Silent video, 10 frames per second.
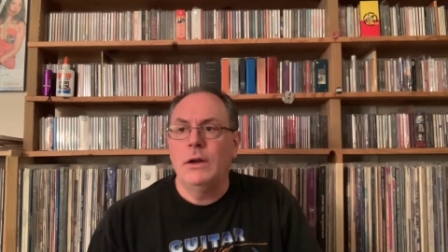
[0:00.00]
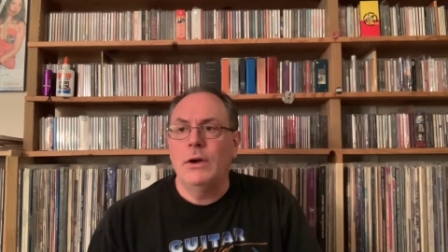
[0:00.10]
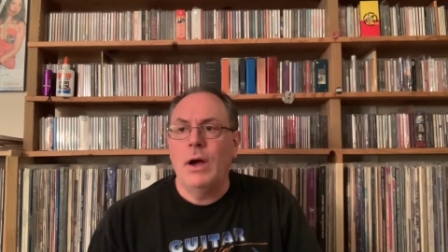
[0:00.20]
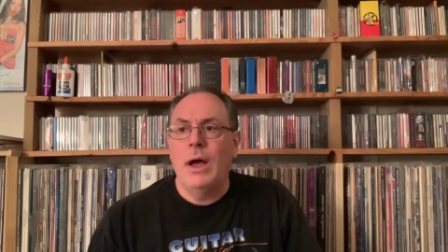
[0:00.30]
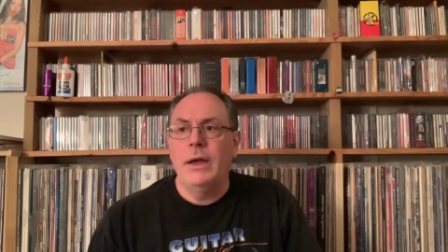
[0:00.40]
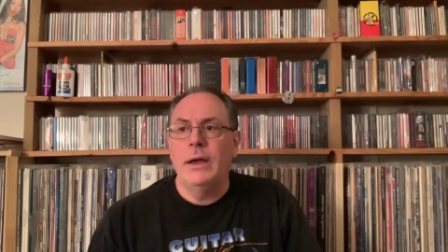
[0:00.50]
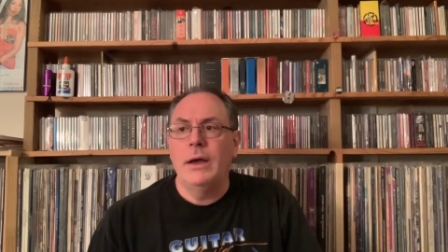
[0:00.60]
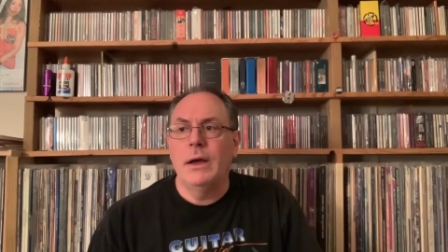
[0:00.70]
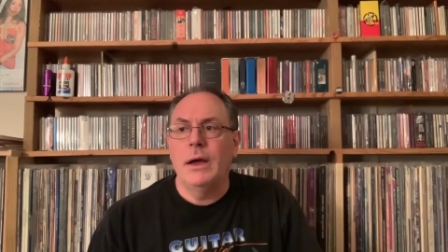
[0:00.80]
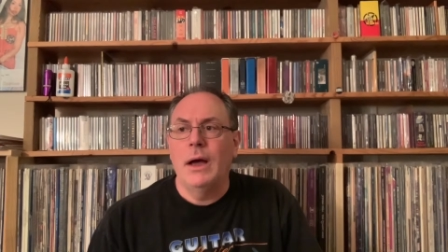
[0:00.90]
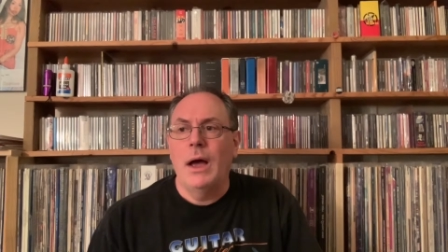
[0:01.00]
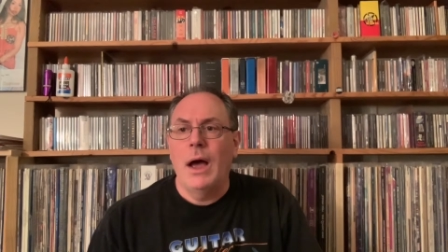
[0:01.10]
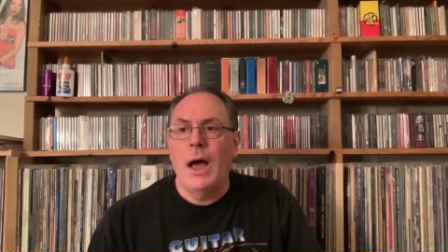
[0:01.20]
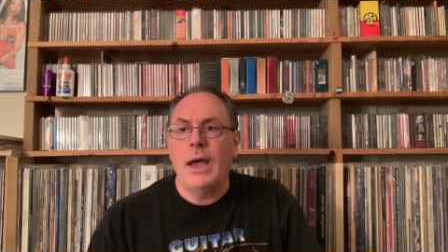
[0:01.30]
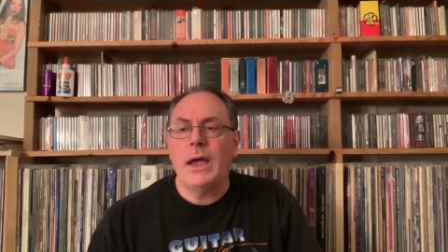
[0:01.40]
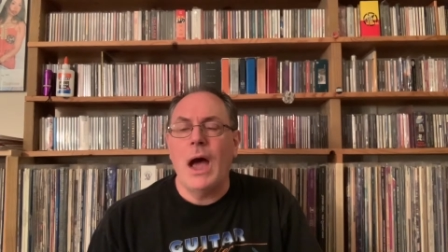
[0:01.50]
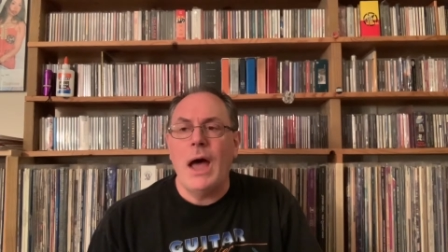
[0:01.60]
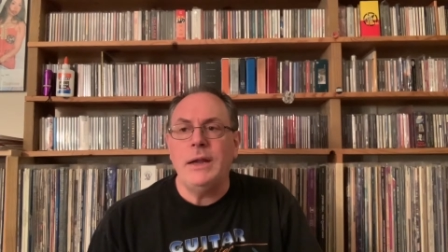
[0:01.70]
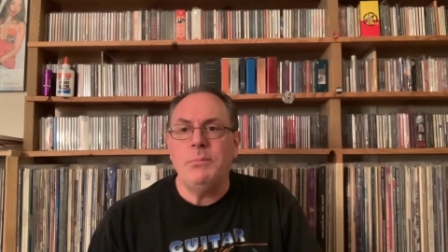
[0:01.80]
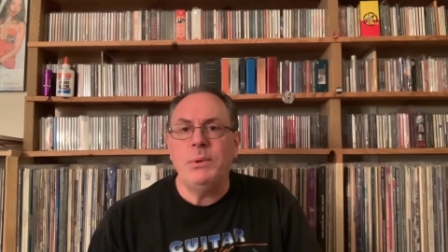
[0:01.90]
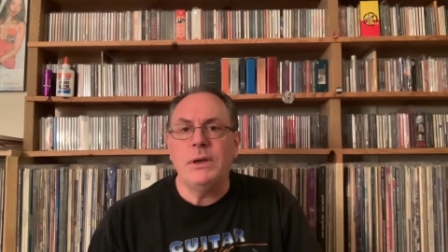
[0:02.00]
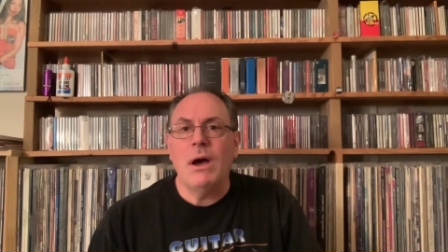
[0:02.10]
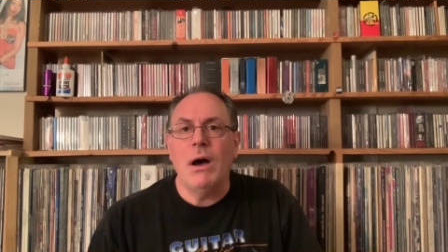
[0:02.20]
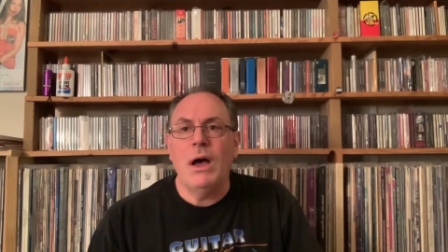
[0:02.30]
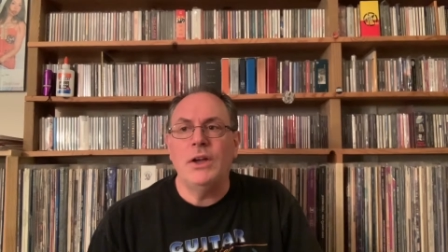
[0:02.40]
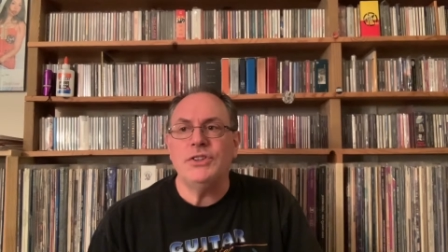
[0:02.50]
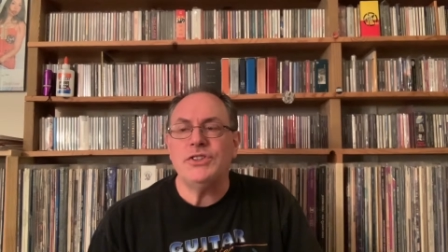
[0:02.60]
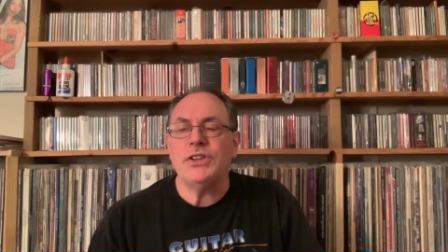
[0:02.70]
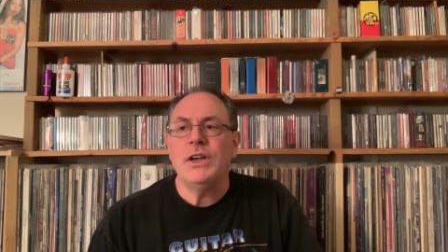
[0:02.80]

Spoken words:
I got it because